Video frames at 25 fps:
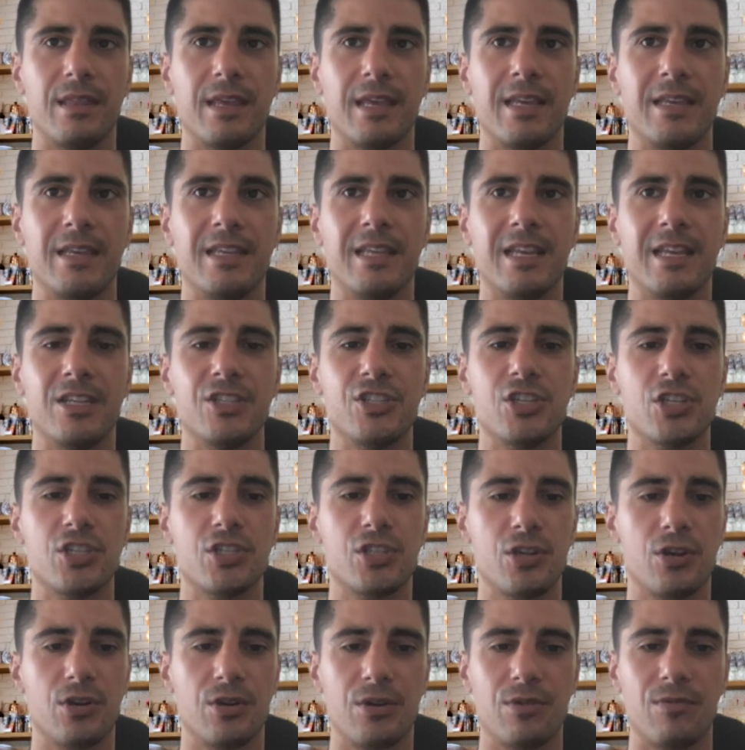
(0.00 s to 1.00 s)
didn't just
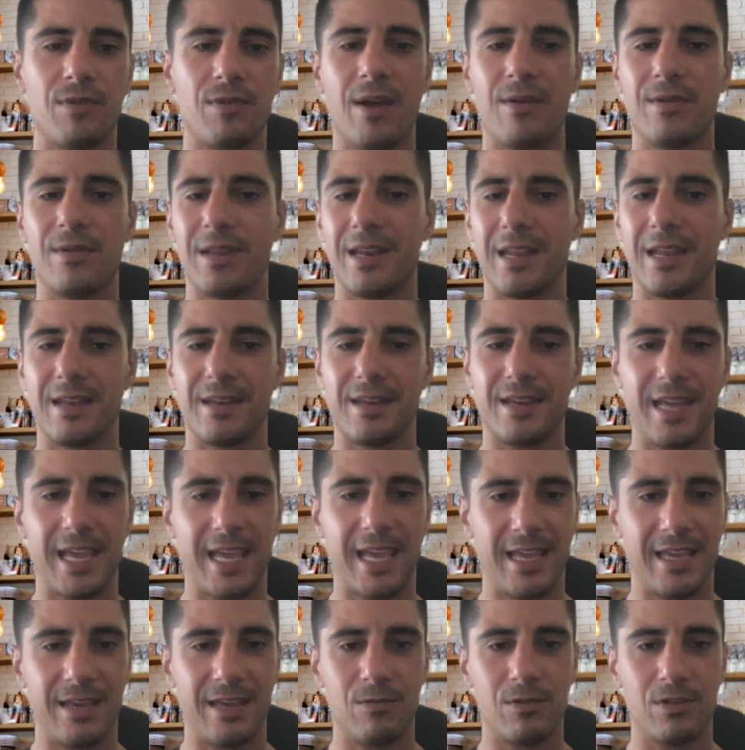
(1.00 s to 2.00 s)
turn around in a
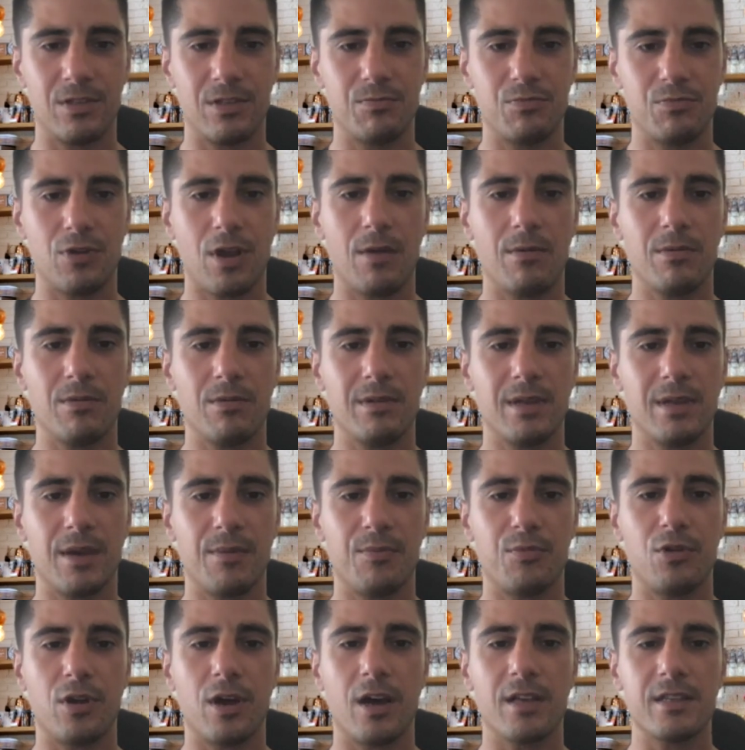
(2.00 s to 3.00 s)
day. It was probably a
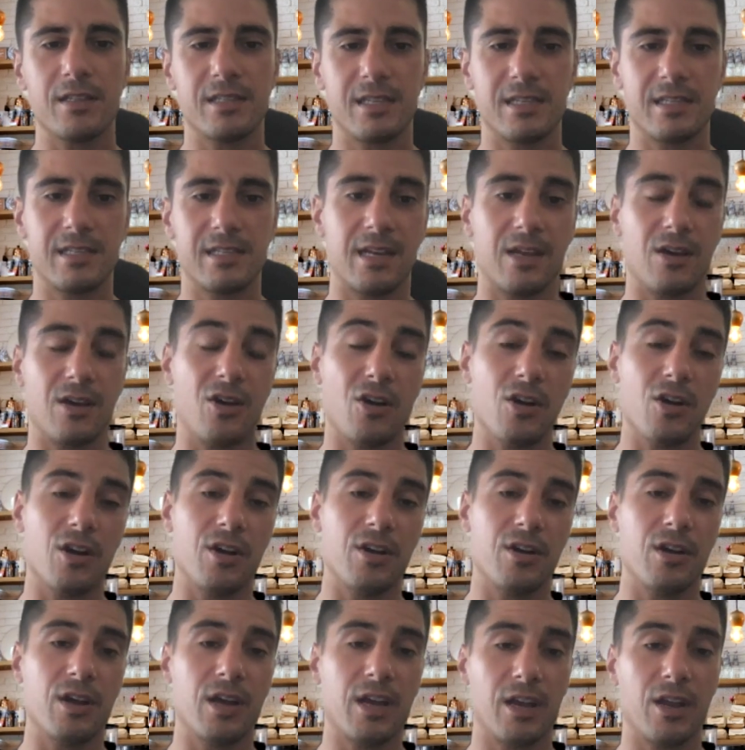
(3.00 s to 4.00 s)
process, and a
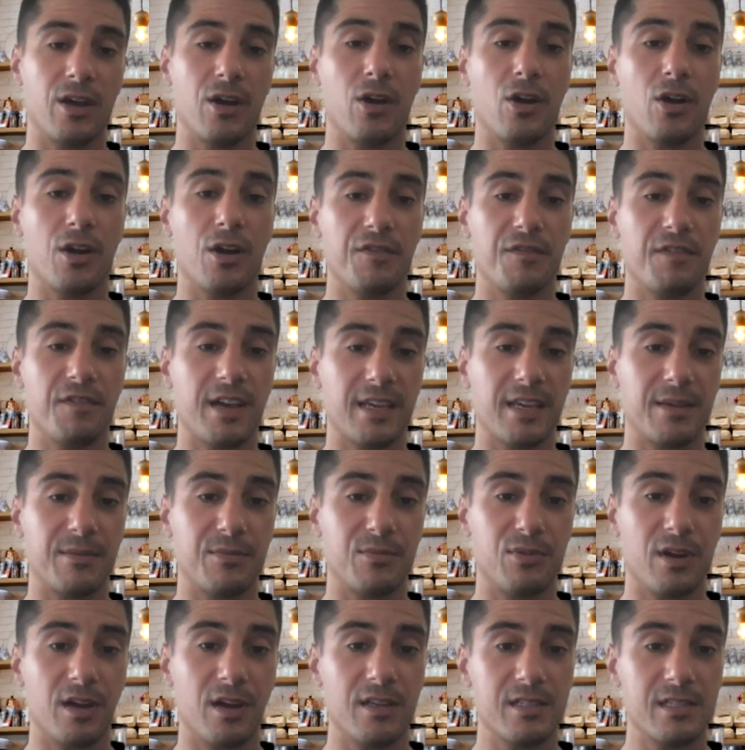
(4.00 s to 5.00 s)
hard fucking
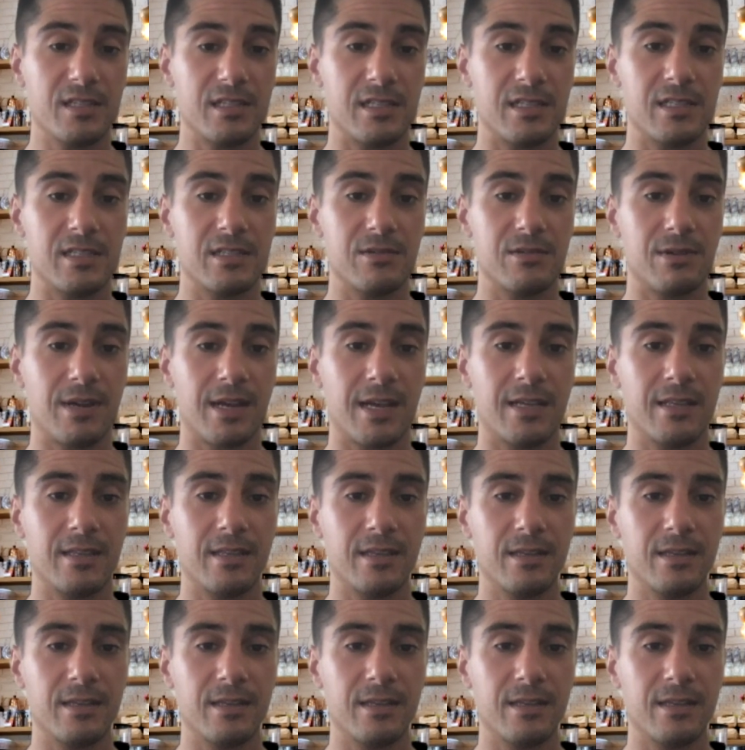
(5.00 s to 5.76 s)
process, right?